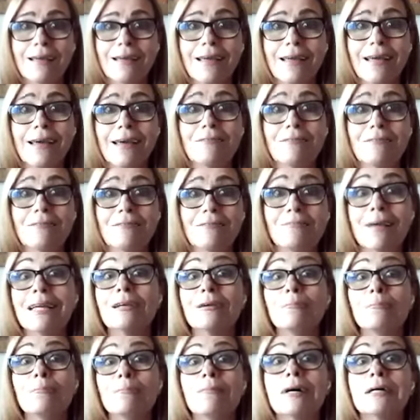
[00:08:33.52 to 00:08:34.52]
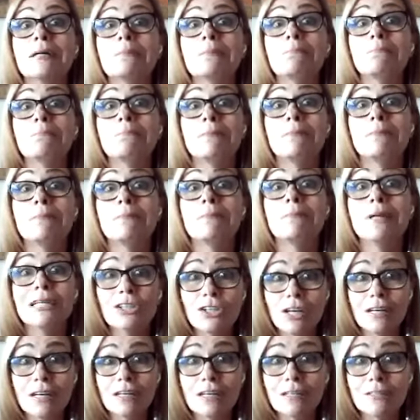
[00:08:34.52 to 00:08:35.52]
I have made it my
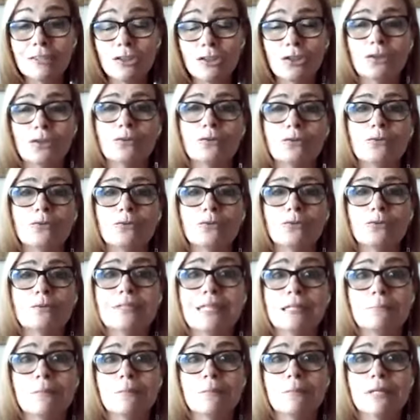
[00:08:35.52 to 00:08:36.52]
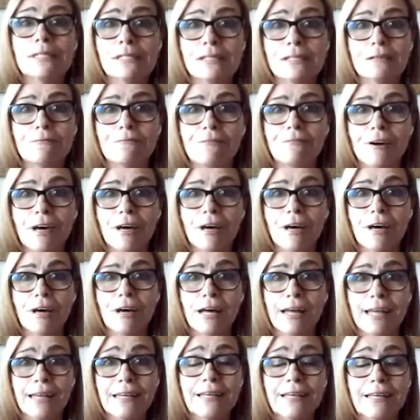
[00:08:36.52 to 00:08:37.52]
mission to
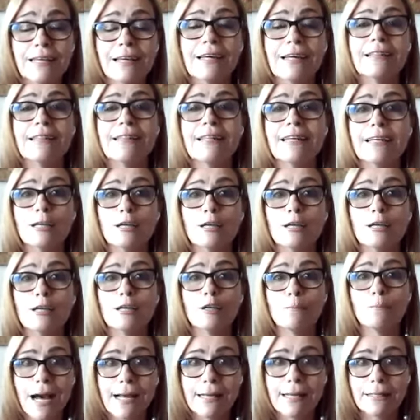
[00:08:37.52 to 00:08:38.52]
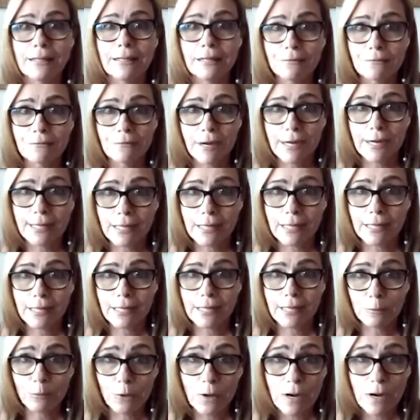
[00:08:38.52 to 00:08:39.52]
demystify the pilot
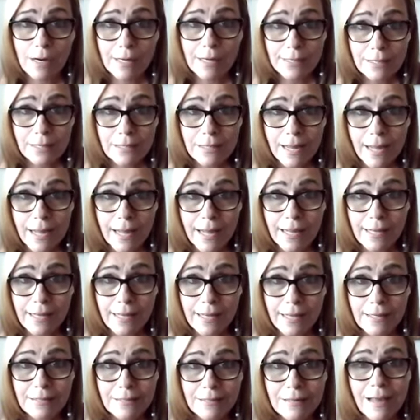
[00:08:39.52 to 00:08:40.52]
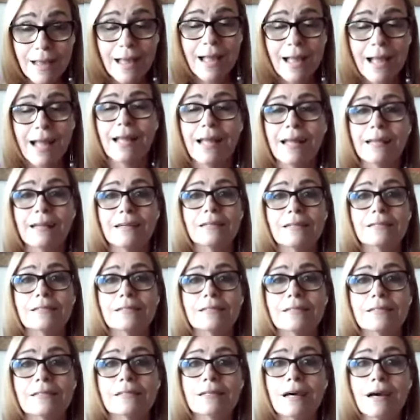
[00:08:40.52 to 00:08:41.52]
writing process. And
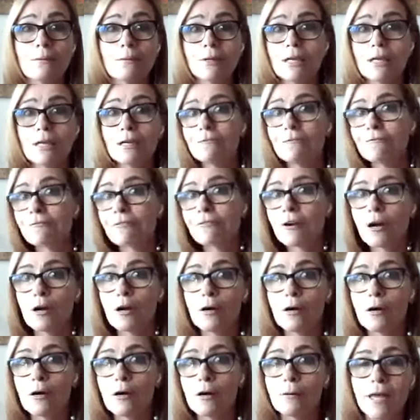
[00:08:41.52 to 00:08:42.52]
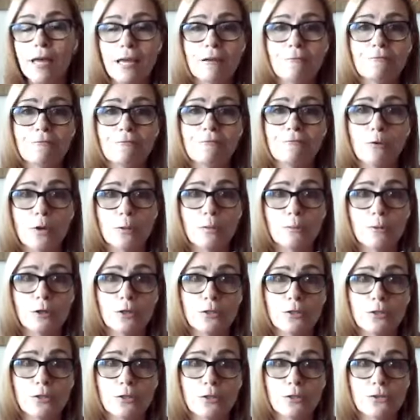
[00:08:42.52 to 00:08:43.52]
it's coming from a
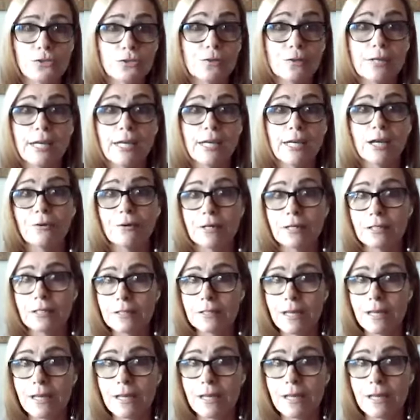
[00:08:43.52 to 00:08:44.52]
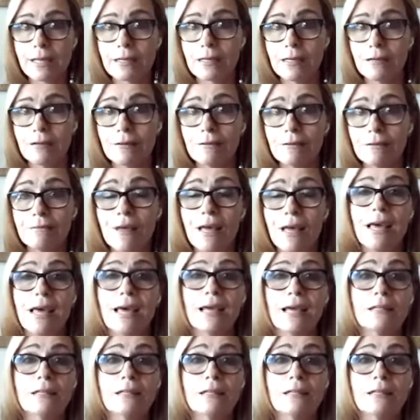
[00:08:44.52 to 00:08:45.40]
former studio executive